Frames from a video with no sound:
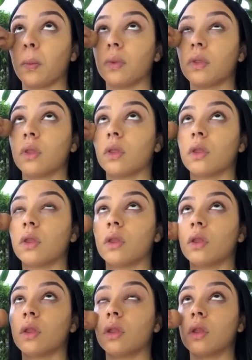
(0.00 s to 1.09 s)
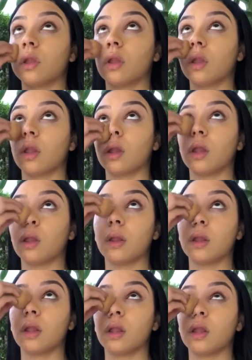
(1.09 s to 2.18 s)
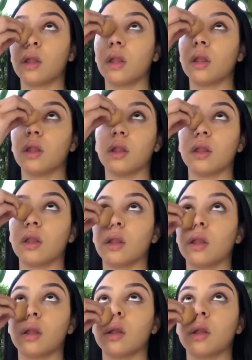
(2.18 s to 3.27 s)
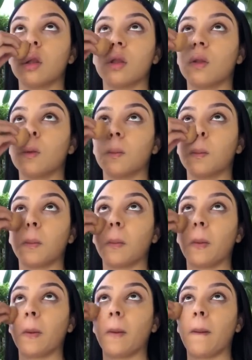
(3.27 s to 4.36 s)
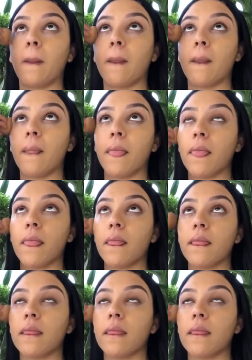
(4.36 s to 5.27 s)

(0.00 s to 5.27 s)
(not speaking)